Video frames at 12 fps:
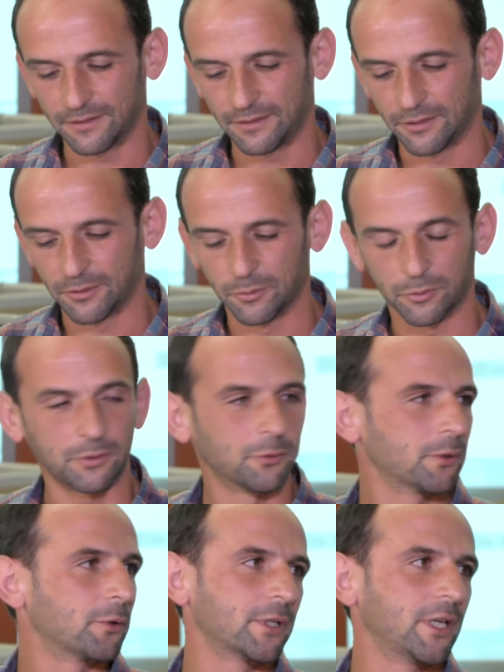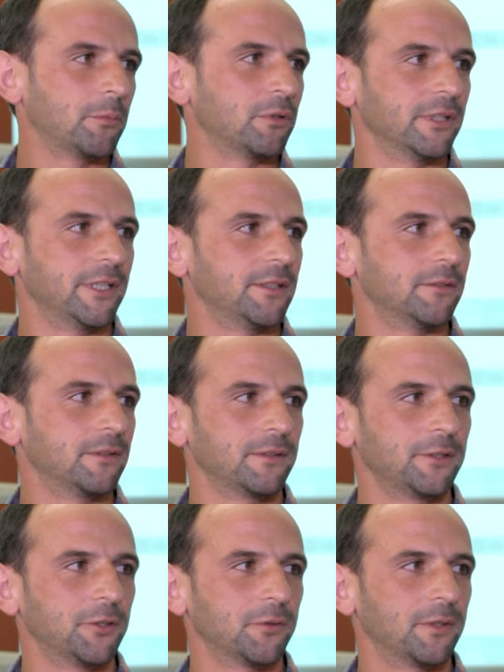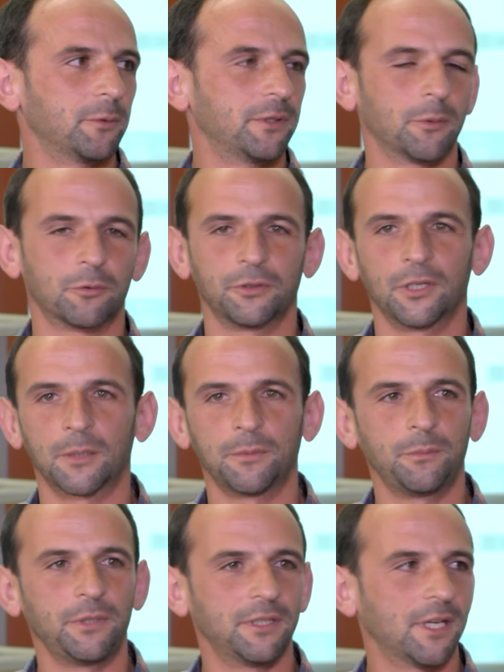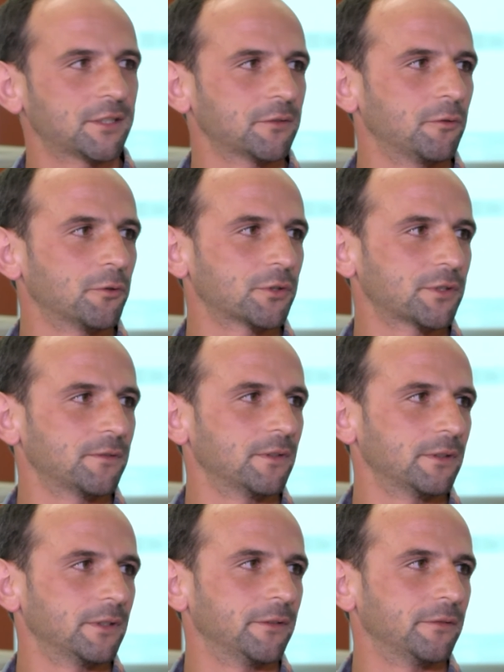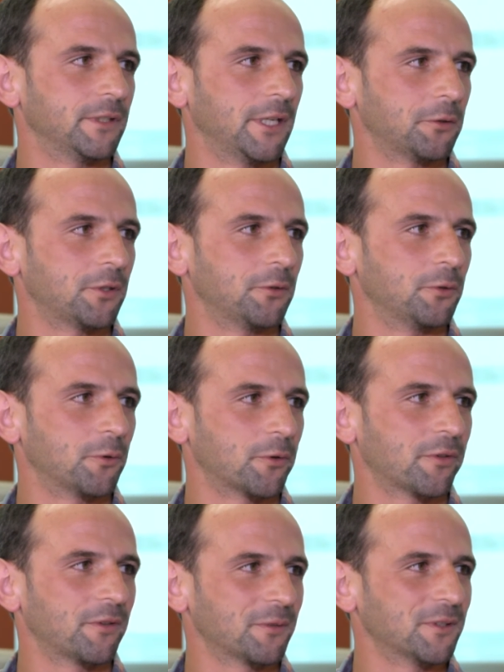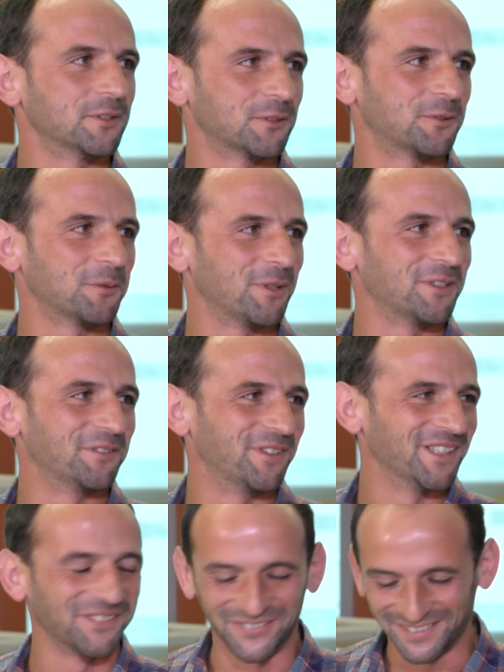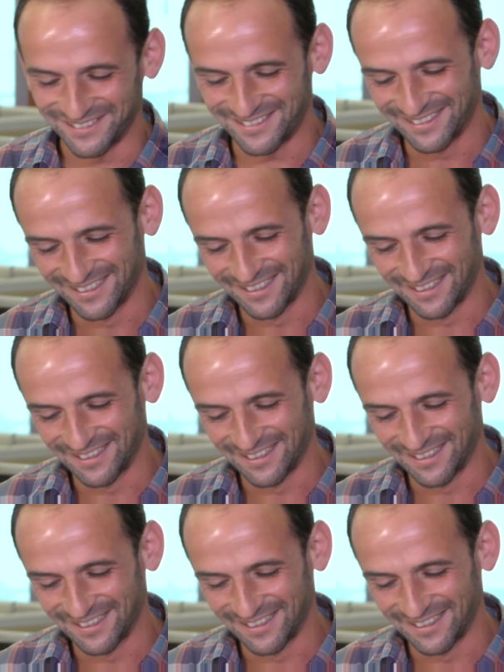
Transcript: you know, or Gabriel Layton, you know, they were on the RPP task force. They live in downtown North, concerned about development.